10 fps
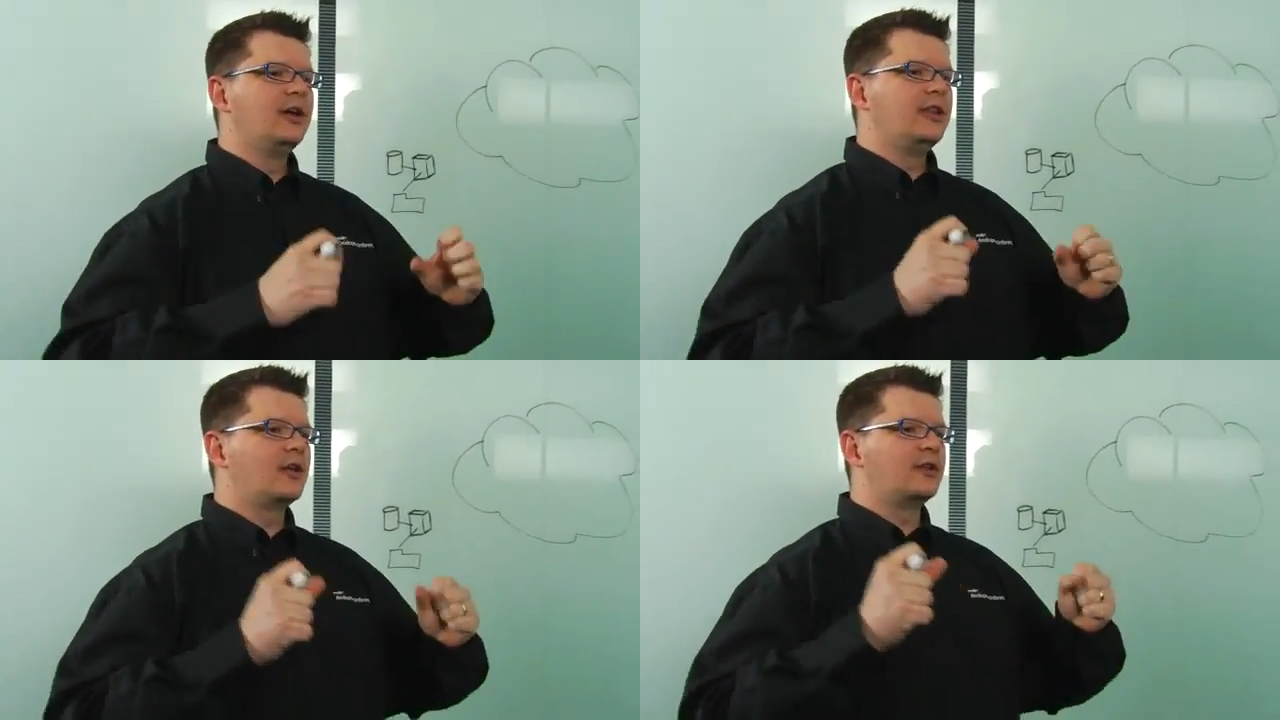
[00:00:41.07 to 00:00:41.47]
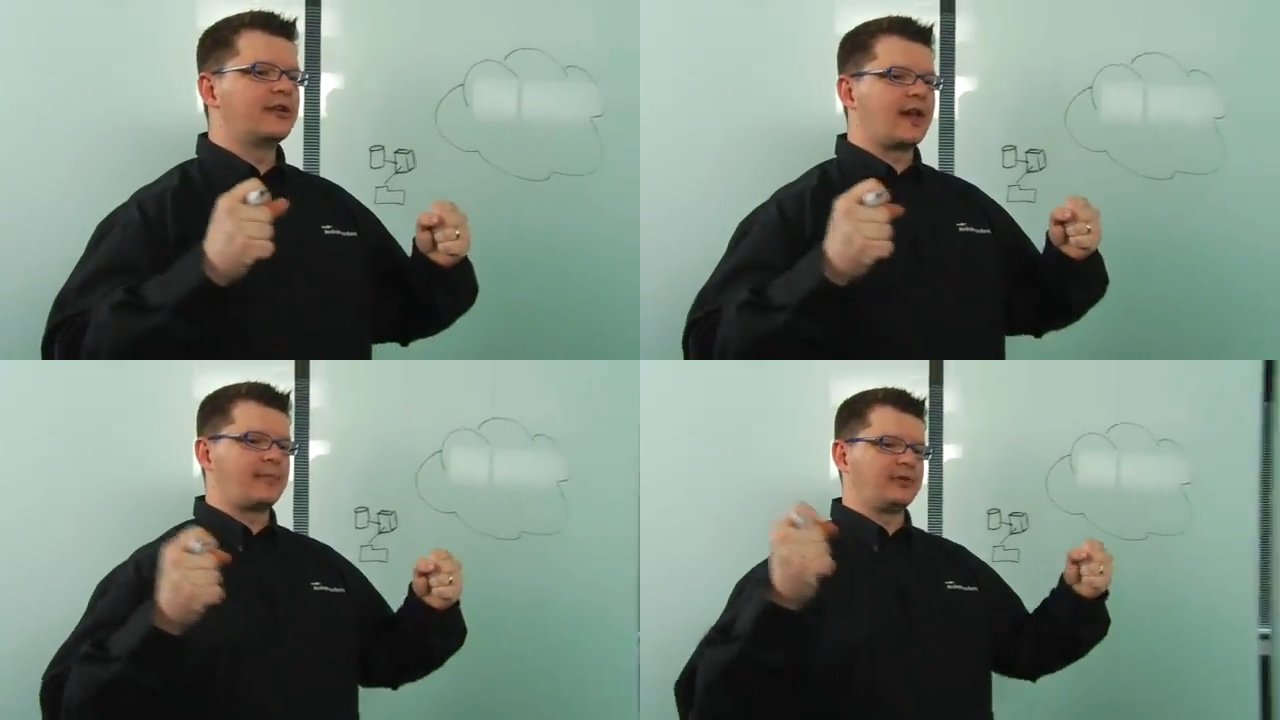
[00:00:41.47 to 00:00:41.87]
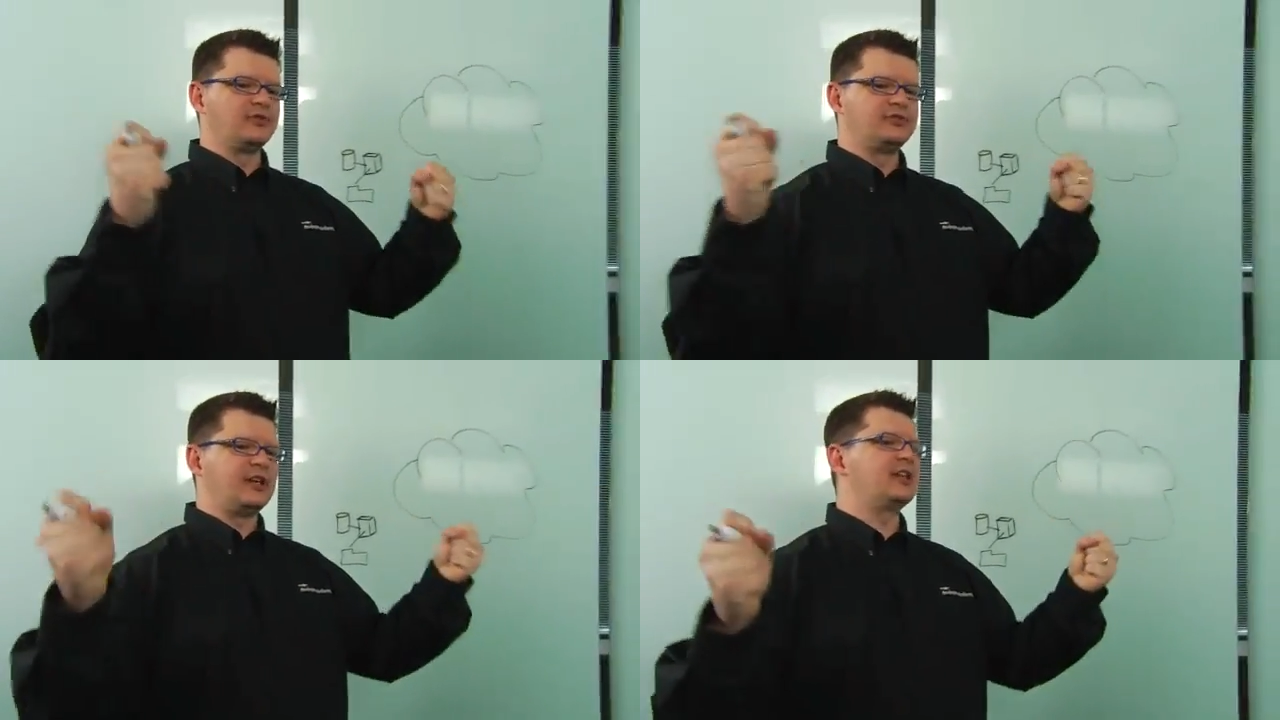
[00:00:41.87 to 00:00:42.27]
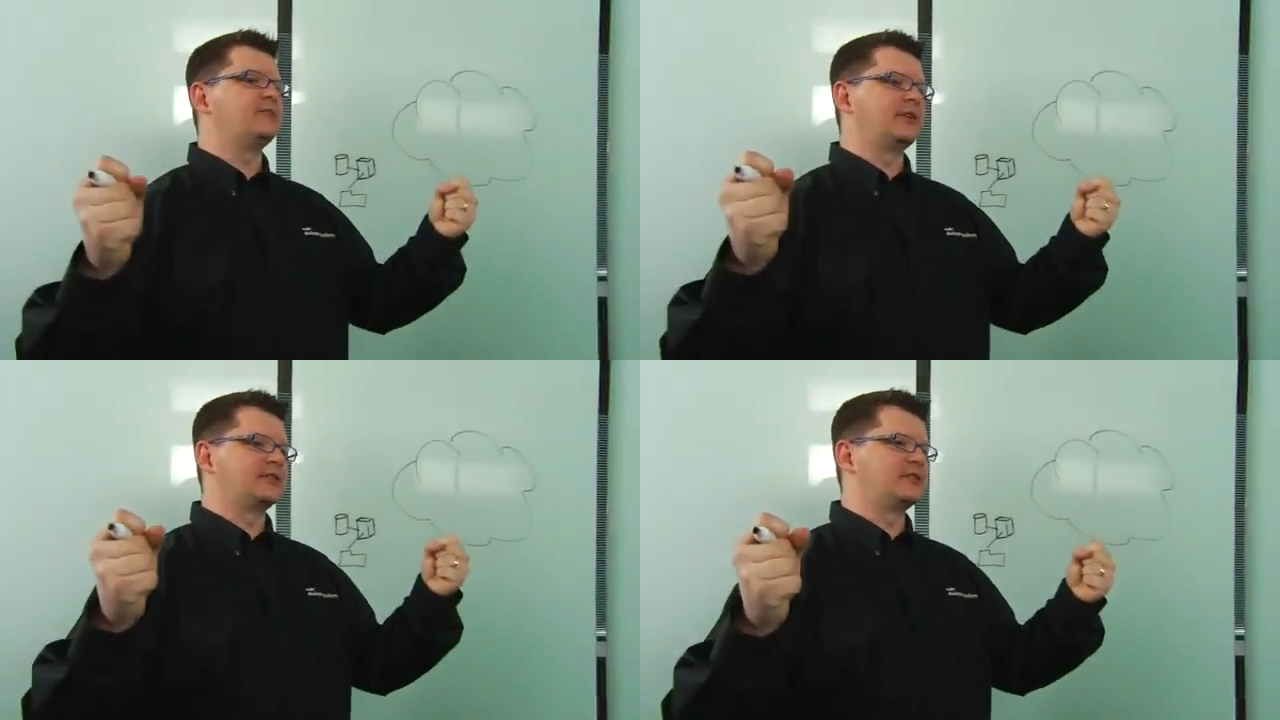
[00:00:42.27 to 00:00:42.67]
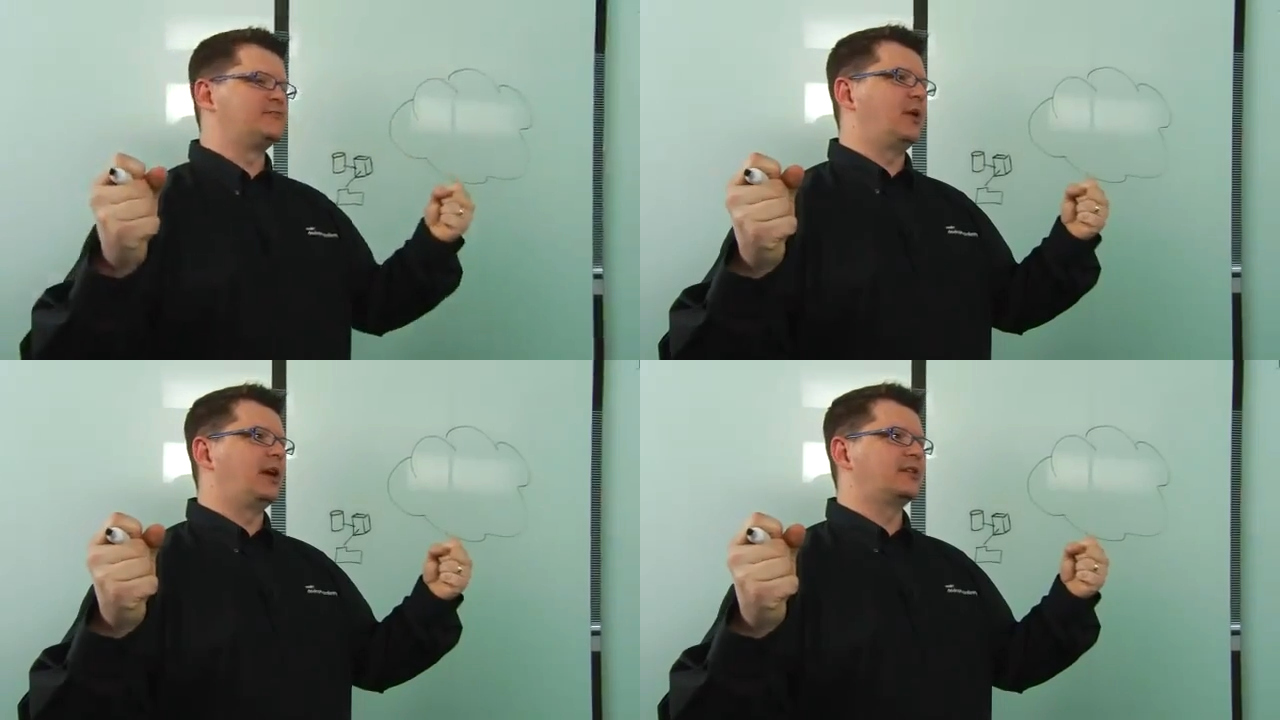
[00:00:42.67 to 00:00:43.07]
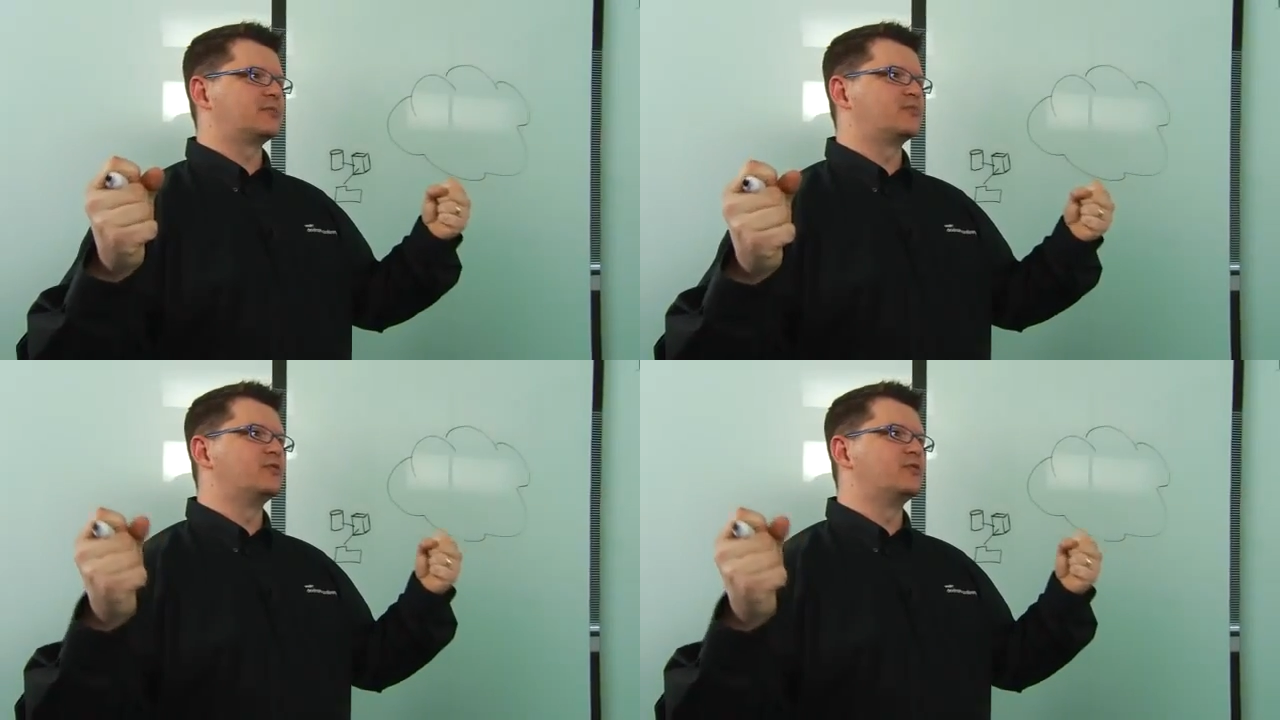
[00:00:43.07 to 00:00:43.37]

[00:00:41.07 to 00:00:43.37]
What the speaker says: Not only that, but your databases, buying some